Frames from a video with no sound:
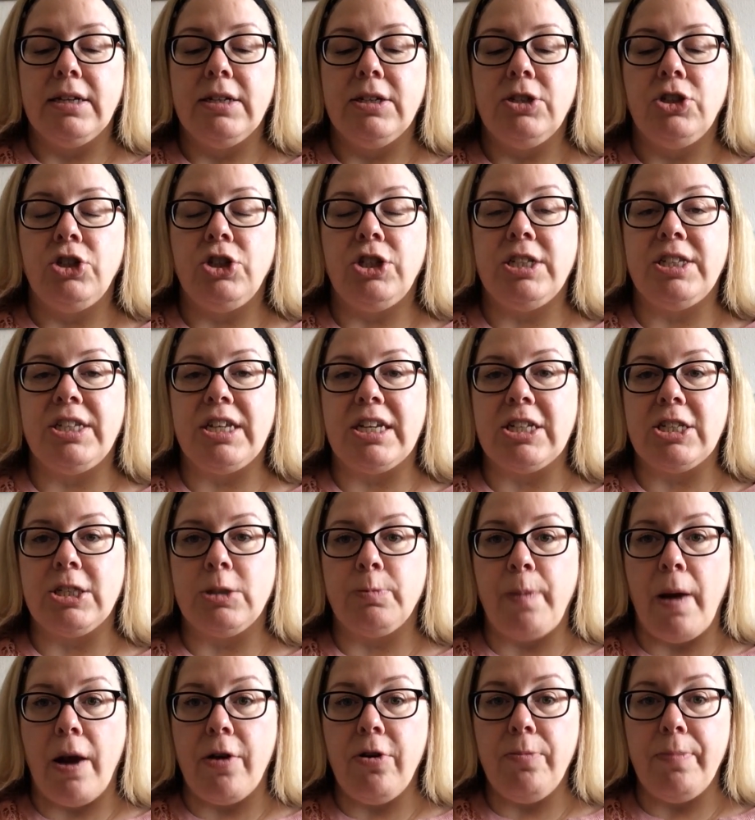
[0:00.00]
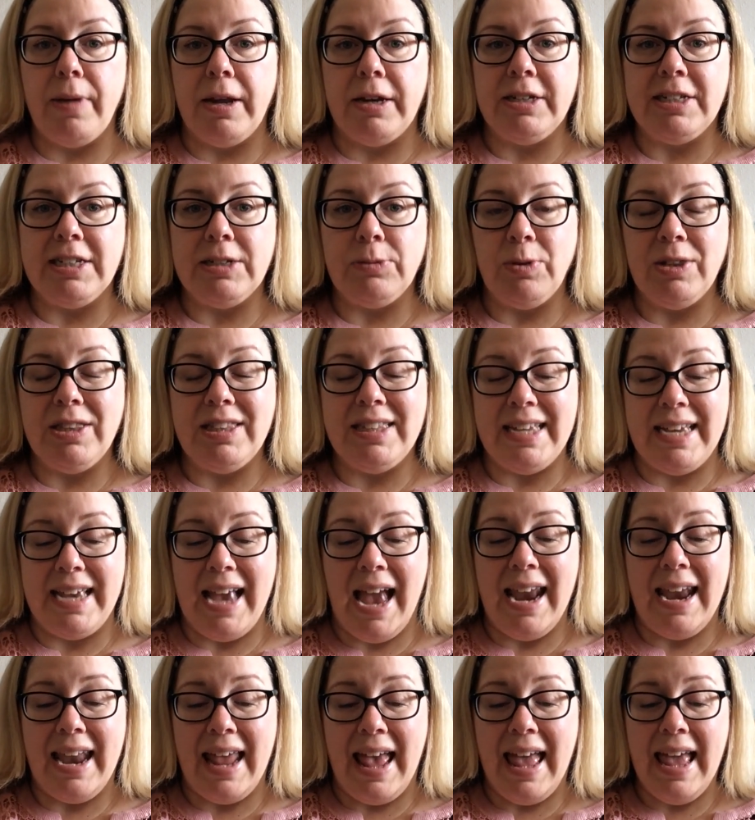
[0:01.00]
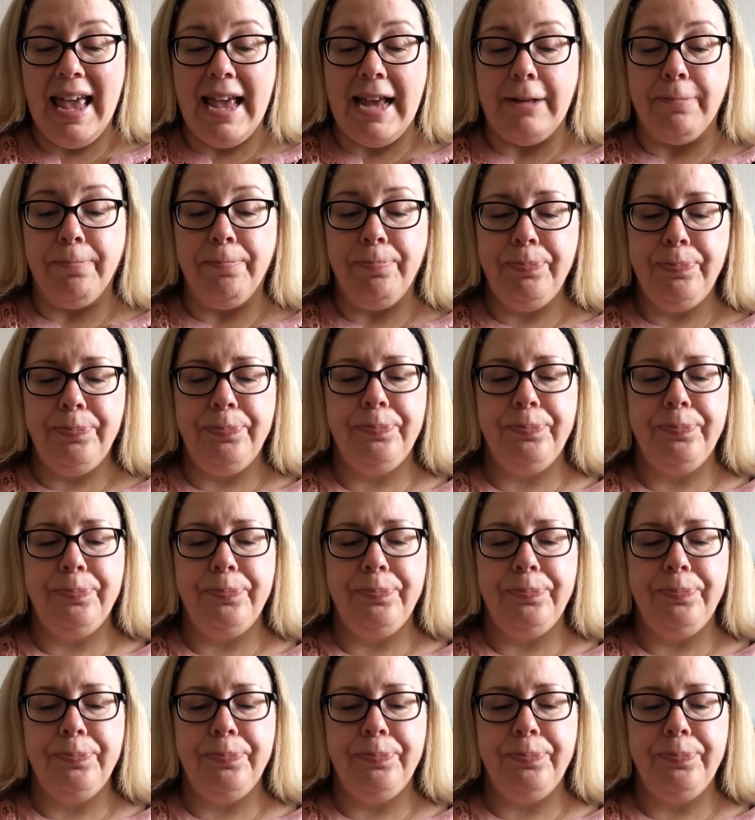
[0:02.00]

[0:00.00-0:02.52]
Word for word: She's experimenting with DNA.